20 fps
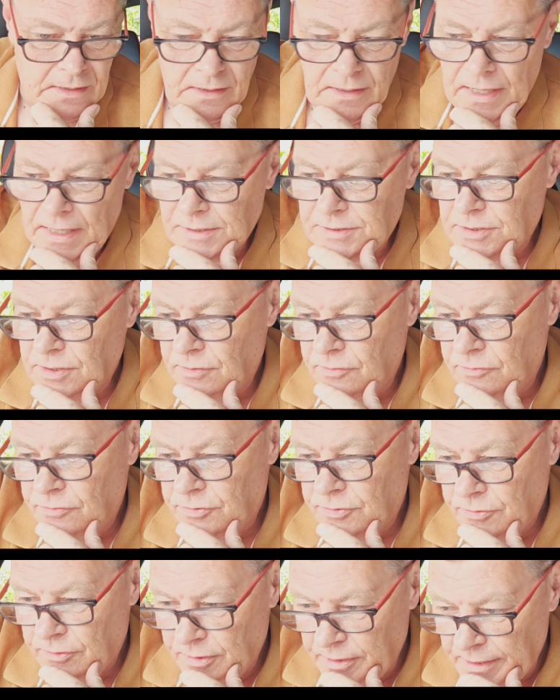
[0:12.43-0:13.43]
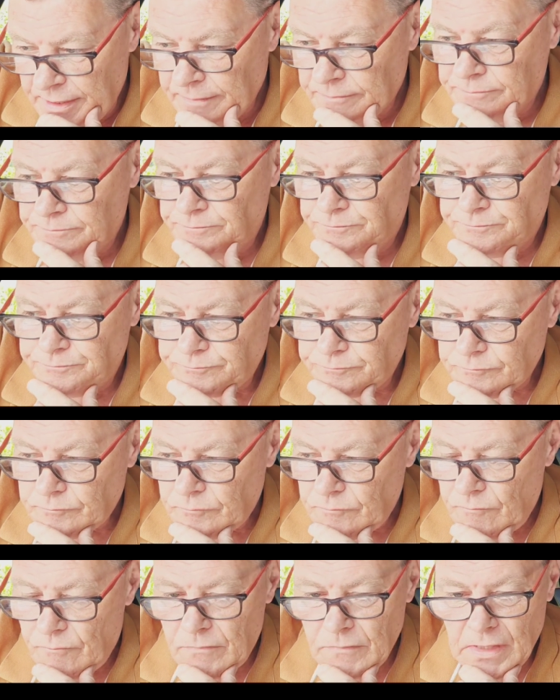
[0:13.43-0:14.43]
ATTO3,
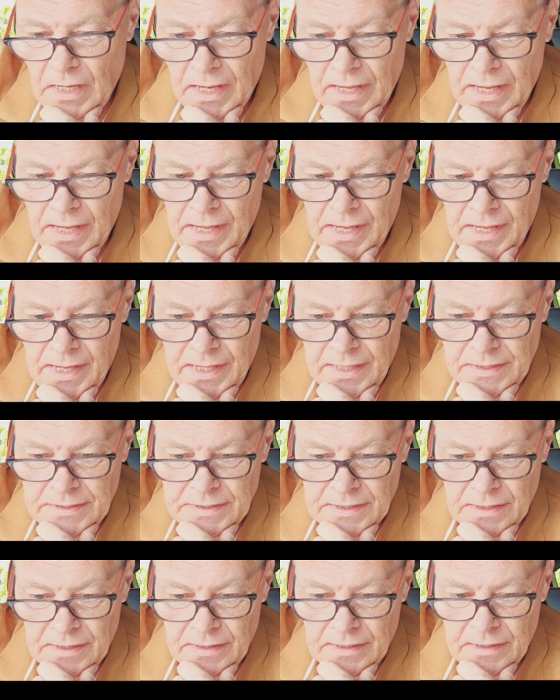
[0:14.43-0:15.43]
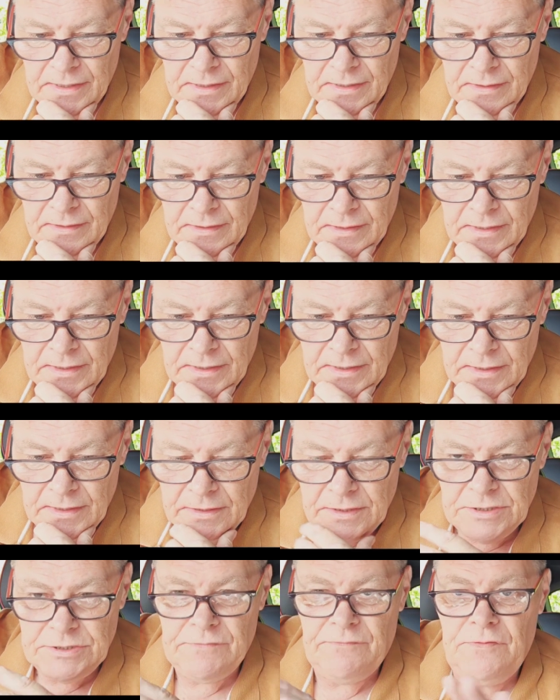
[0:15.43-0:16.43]
and
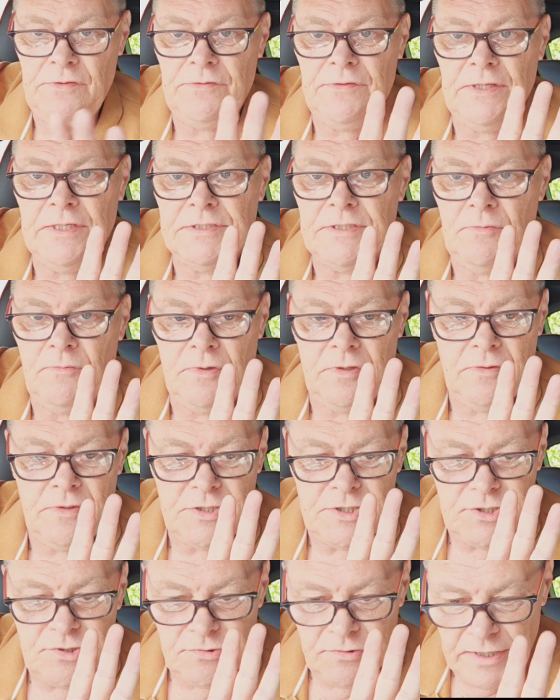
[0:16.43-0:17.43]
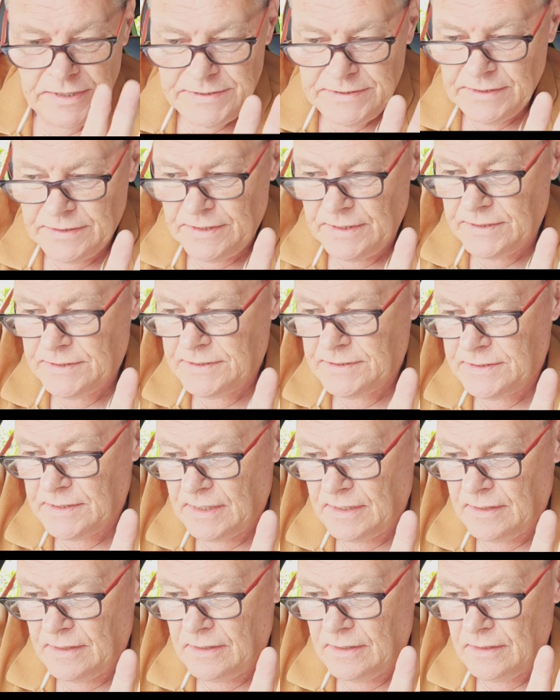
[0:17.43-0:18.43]
there's a few things I want to address in this
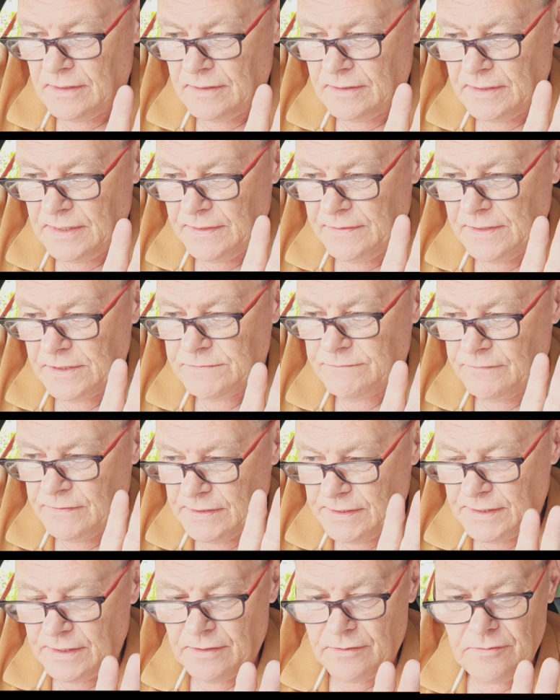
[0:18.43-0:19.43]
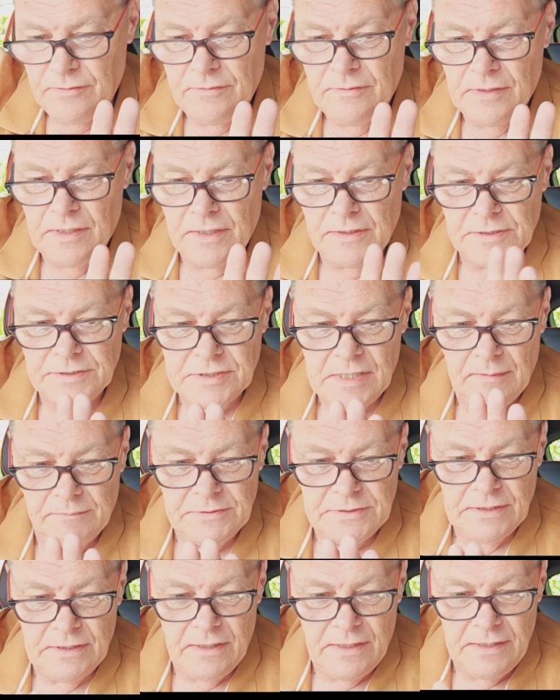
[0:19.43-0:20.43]
video that's
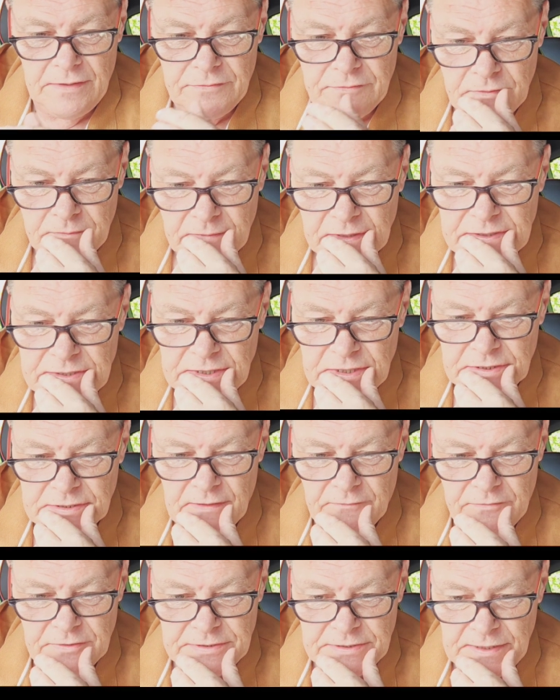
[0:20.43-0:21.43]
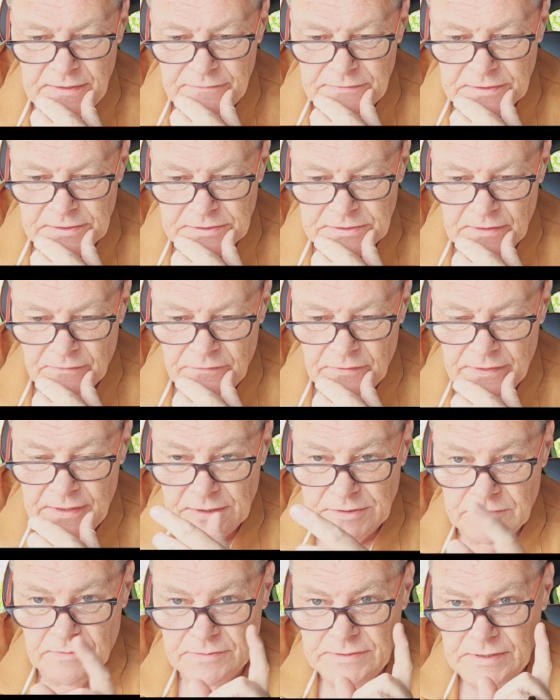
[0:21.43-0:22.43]
come to light through messages I've received and stuff like
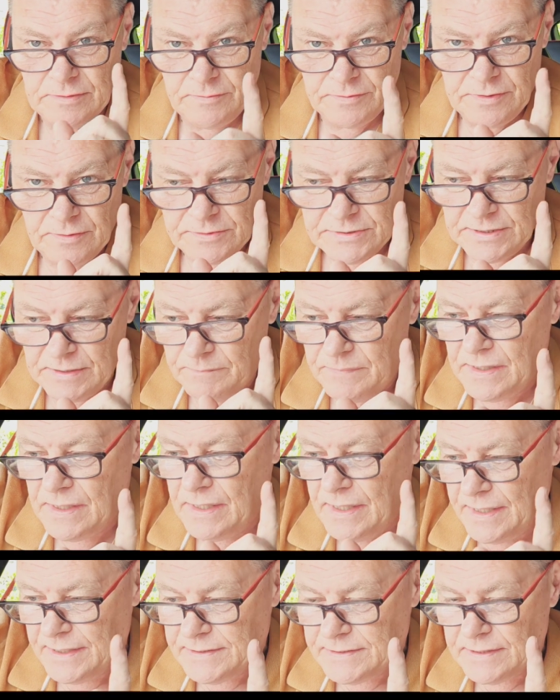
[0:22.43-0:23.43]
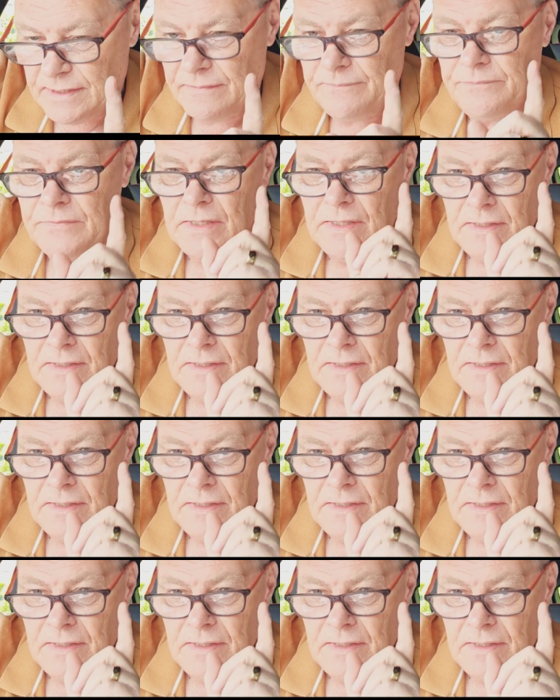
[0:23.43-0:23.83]
that, so I'll deal with those in a bit later.